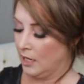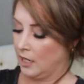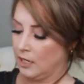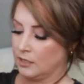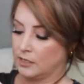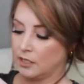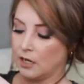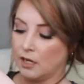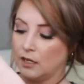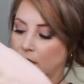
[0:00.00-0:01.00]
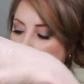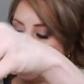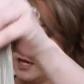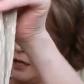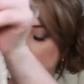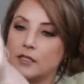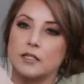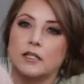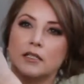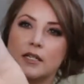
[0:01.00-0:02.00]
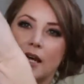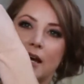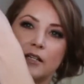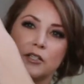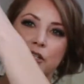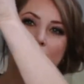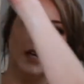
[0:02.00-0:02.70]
It's got the tag still attached.